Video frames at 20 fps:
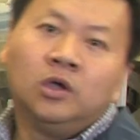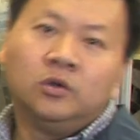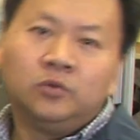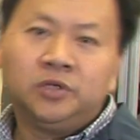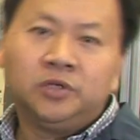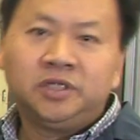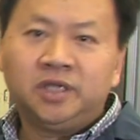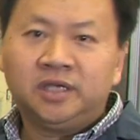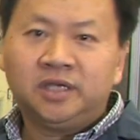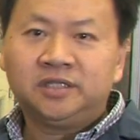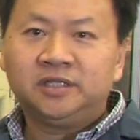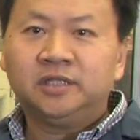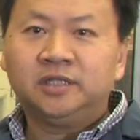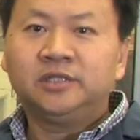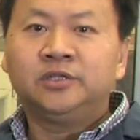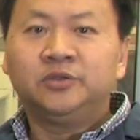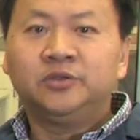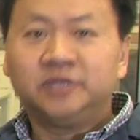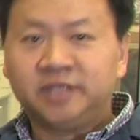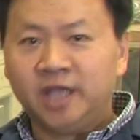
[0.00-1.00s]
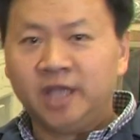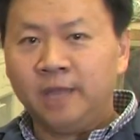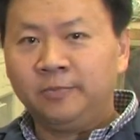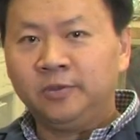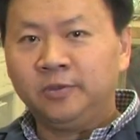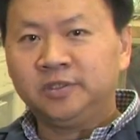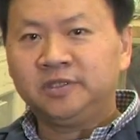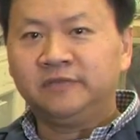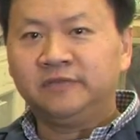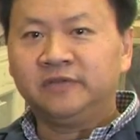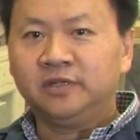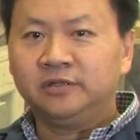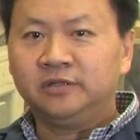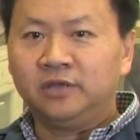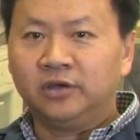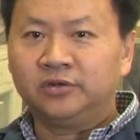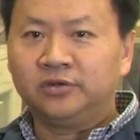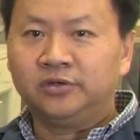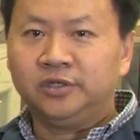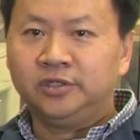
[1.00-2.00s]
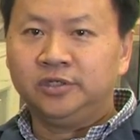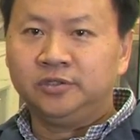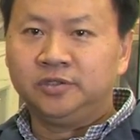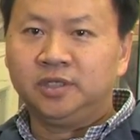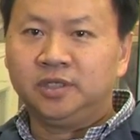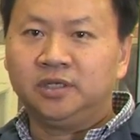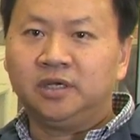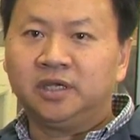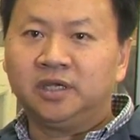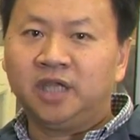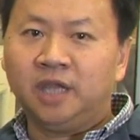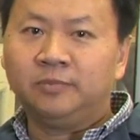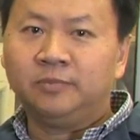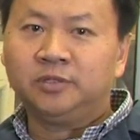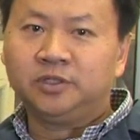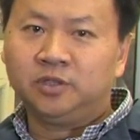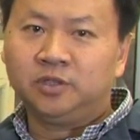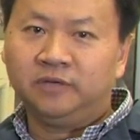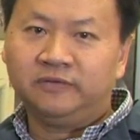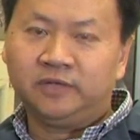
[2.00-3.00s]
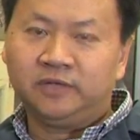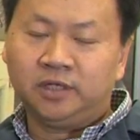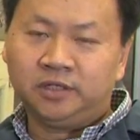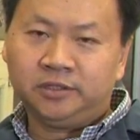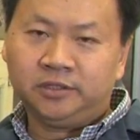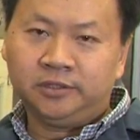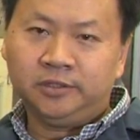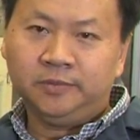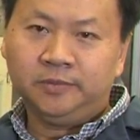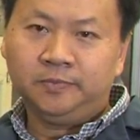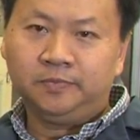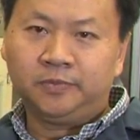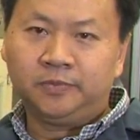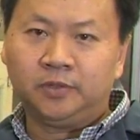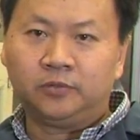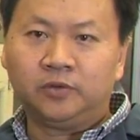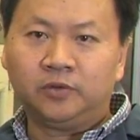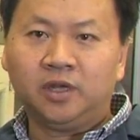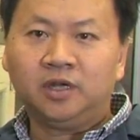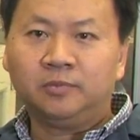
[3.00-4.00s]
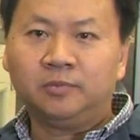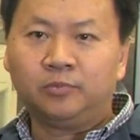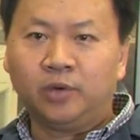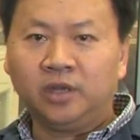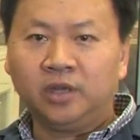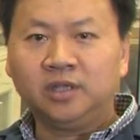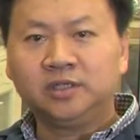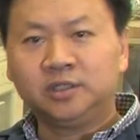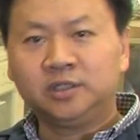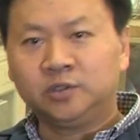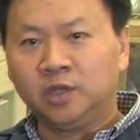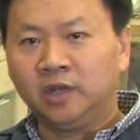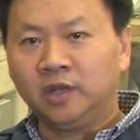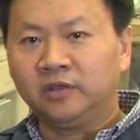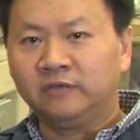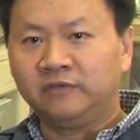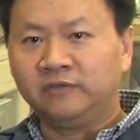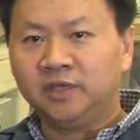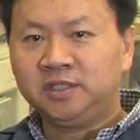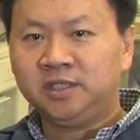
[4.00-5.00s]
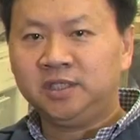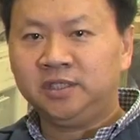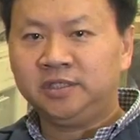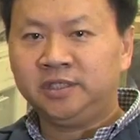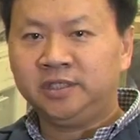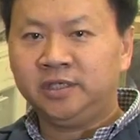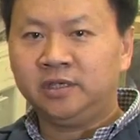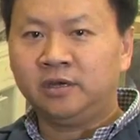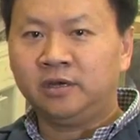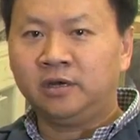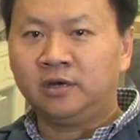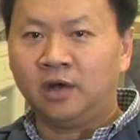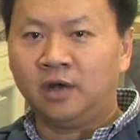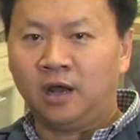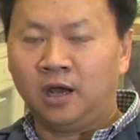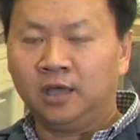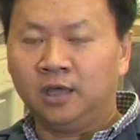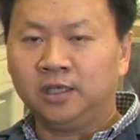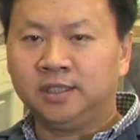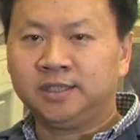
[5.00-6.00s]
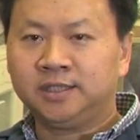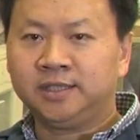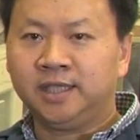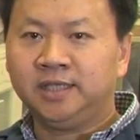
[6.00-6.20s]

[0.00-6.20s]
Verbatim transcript: We tested two samples of conductors using a cable strength tester. The rated breaking strength of ACCR Hawk is